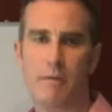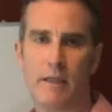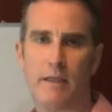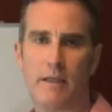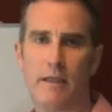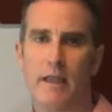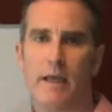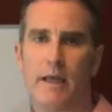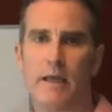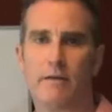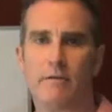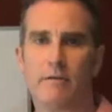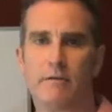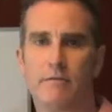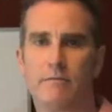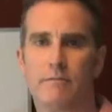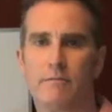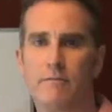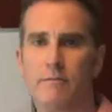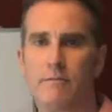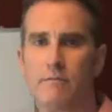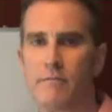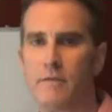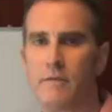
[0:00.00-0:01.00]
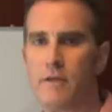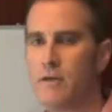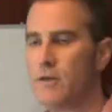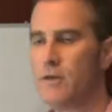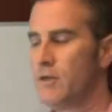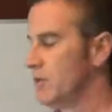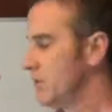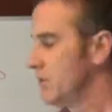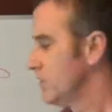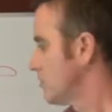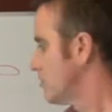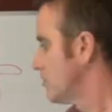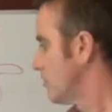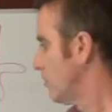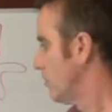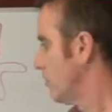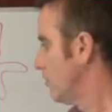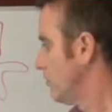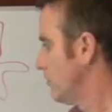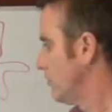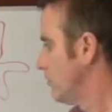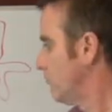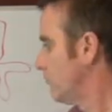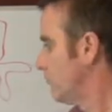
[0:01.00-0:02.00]
mainland.
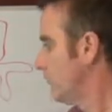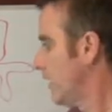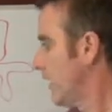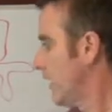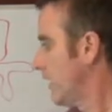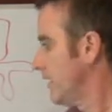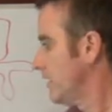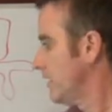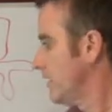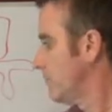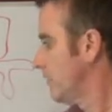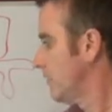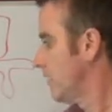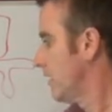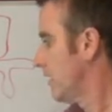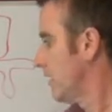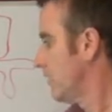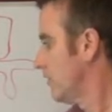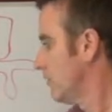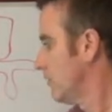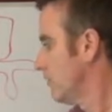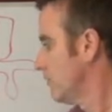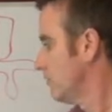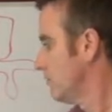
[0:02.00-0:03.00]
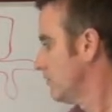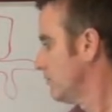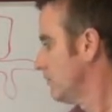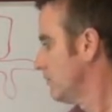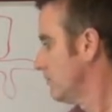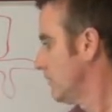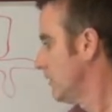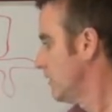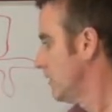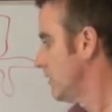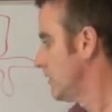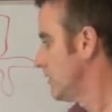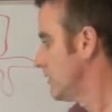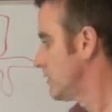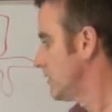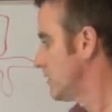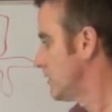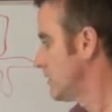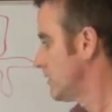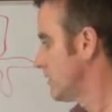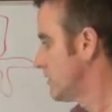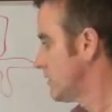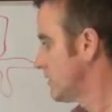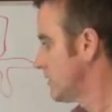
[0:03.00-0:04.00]
So you fly into Manado.
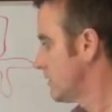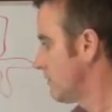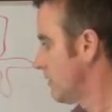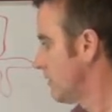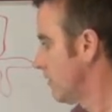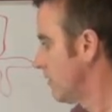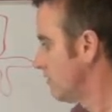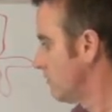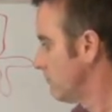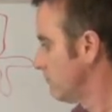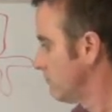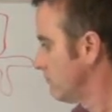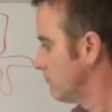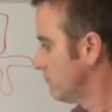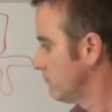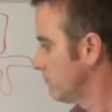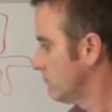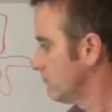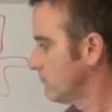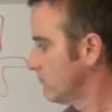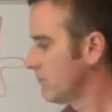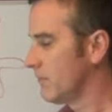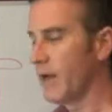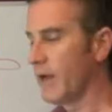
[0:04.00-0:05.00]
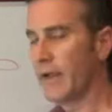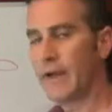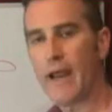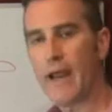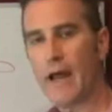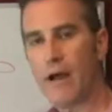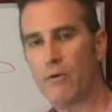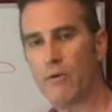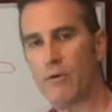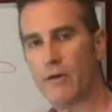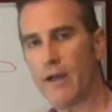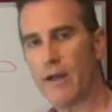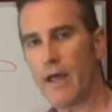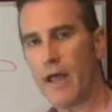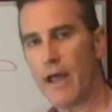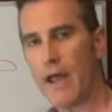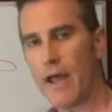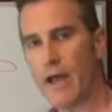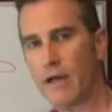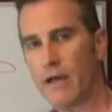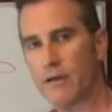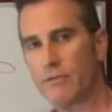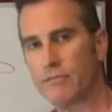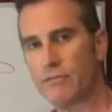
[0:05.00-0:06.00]
This is about an hour and a
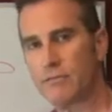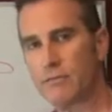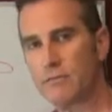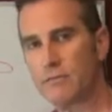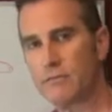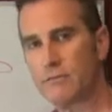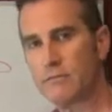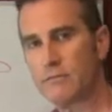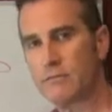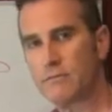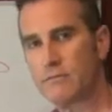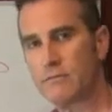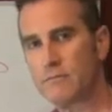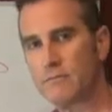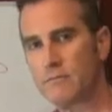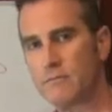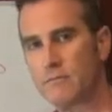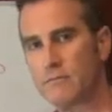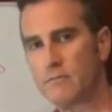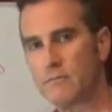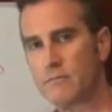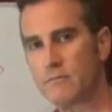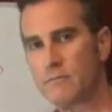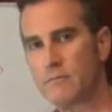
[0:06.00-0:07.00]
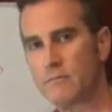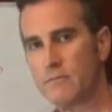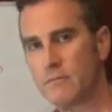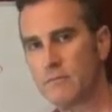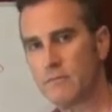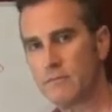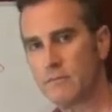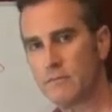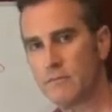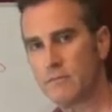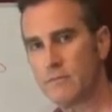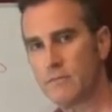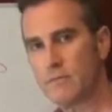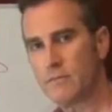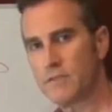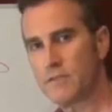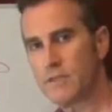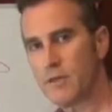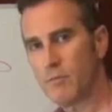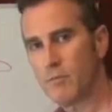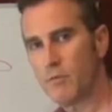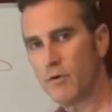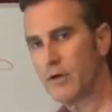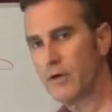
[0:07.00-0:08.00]
half,
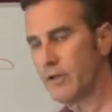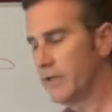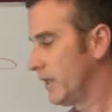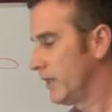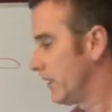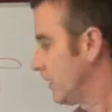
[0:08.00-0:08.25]
somewhere in